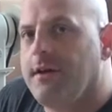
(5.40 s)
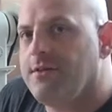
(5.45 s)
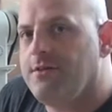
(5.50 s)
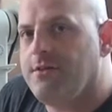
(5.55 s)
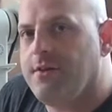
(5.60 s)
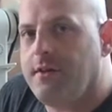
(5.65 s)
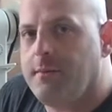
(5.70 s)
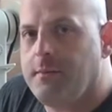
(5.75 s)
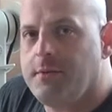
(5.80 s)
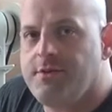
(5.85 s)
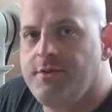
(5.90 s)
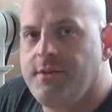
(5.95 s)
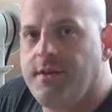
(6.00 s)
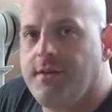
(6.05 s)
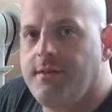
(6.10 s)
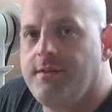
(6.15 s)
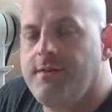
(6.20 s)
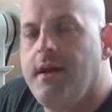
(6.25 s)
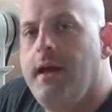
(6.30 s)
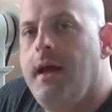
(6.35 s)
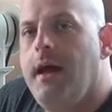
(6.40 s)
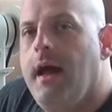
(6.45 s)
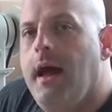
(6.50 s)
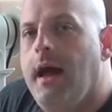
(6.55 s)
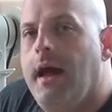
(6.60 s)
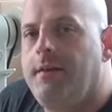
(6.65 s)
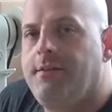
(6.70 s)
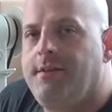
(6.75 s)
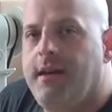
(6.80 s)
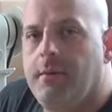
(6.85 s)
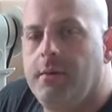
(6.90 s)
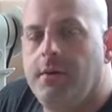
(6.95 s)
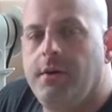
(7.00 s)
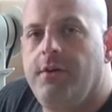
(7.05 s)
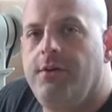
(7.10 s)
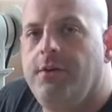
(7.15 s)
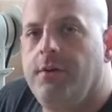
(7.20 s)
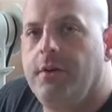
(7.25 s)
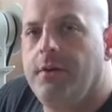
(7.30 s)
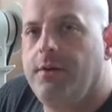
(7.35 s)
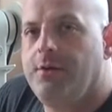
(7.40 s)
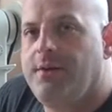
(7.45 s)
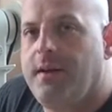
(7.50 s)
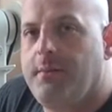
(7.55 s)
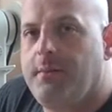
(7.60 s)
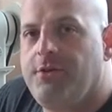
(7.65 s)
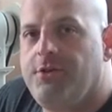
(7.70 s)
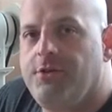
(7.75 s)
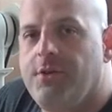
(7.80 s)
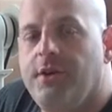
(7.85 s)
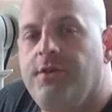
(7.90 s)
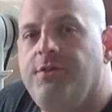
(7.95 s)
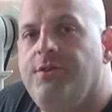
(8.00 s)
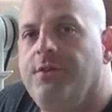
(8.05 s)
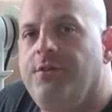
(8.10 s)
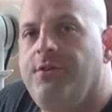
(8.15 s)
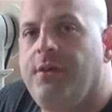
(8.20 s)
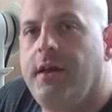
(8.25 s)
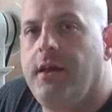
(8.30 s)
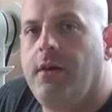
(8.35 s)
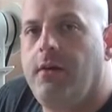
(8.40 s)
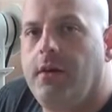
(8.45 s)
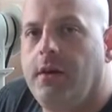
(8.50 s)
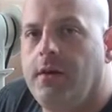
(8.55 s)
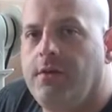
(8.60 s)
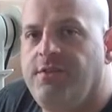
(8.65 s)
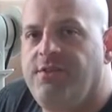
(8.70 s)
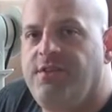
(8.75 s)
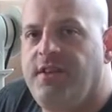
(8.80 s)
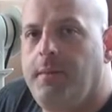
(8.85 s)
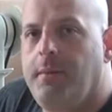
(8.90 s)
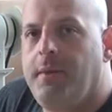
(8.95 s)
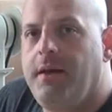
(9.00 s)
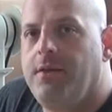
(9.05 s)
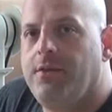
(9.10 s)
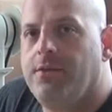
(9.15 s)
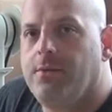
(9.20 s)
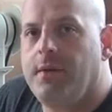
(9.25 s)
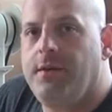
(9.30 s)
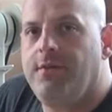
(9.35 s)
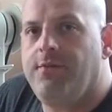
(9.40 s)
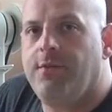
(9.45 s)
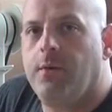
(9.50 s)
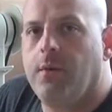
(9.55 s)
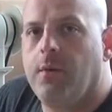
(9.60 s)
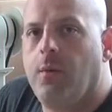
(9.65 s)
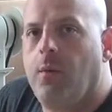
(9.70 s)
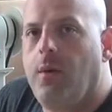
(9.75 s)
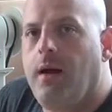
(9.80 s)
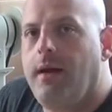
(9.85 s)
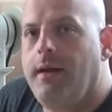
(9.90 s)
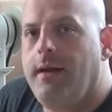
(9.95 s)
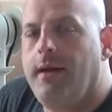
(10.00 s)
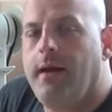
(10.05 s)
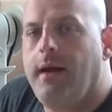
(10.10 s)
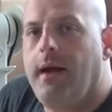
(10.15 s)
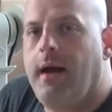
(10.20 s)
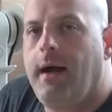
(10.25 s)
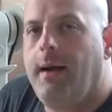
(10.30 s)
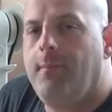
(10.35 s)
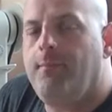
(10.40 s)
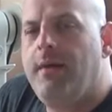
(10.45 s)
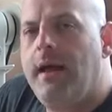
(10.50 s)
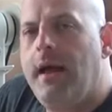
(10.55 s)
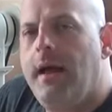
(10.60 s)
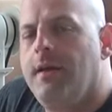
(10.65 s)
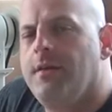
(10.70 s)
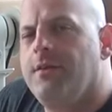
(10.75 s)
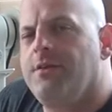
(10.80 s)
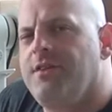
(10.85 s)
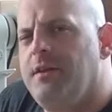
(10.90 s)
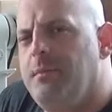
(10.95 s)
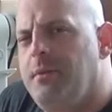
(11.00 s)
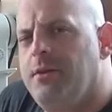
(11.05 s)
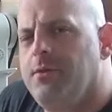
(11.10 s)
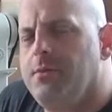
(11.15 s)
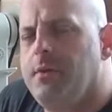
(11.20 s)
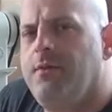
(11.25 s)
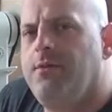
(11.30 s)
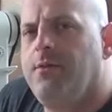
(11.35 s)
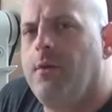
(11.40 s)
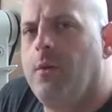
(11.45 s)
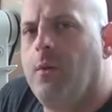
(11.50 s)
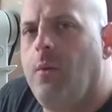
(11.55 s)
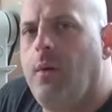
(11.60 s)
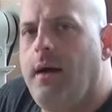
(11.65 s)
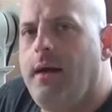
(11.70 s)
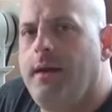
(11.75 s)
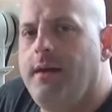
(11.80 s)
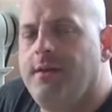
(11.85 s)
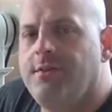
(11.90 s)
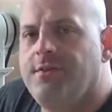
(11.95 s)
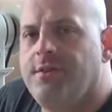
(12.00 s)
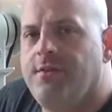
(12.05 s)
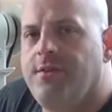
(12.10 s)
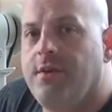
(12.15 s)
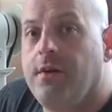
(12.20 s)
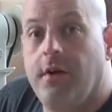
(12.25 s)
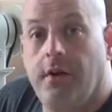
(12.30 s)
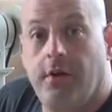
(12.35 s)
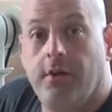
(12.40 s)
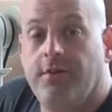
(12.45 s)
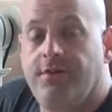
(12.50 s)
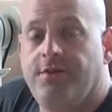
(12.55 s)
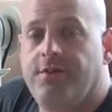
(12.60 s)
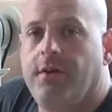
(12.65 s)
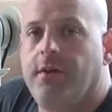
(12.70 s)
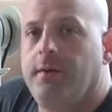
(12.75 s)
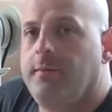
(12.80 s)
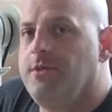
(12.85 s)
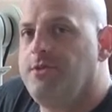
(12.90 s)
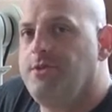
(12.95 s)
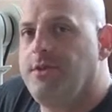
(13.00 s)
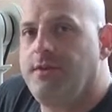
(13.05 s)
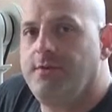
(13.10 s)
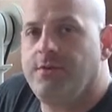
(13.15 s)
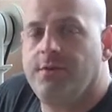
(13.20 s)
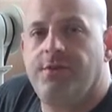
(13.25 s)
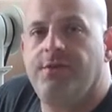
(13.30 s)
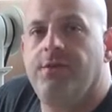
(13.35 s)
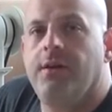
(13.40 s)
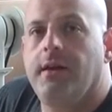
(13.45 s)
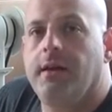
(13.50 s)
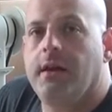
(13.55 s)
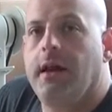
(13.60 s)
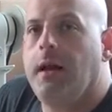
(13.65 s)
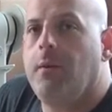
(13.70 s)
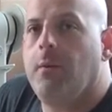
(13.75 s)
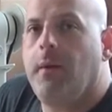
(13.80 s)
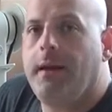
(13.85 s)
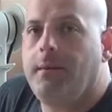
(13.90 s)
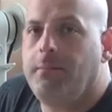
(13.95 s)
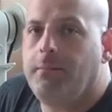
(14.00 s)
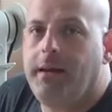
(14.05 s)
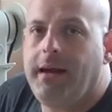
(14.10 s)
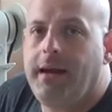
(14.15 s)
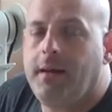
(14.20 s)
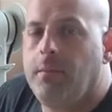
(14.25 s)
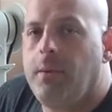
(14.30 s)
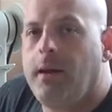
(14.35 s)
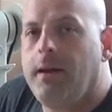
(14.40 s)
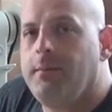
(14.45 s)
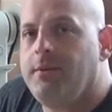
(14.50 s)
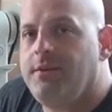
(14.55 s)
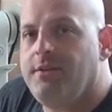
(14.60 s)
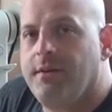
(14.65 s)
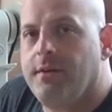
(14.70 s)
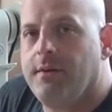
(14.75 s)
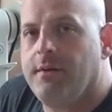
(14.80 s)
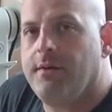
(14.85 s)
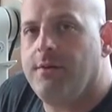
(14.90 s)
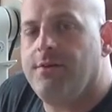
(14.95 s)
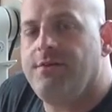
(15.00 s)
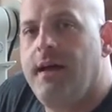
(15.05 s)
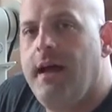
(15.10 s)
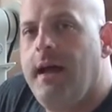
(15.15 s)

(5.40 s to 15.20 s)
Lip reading: Sewing Machines. And today we're going to do a little demonstrational video on our CB341. The CB341 is a very good sewing machine for sewing lightweight and medium weight materials.